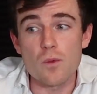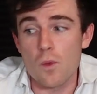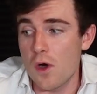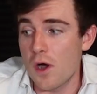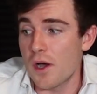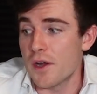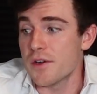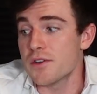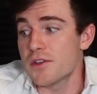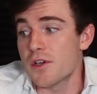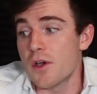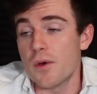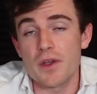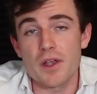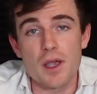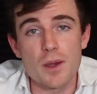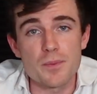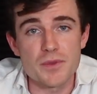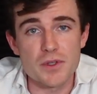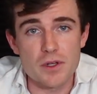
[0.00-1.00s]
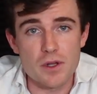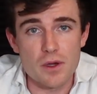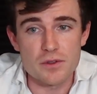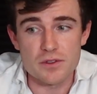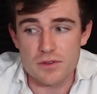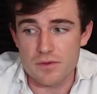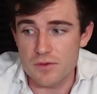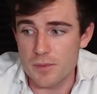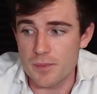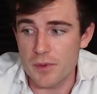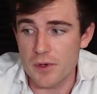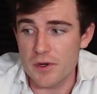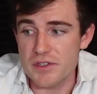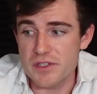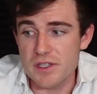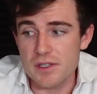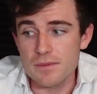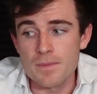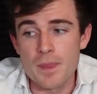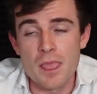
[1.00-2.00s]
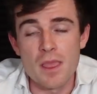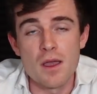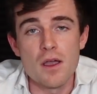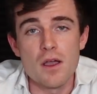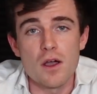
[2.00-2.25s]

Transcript: wand going up the nose of the person,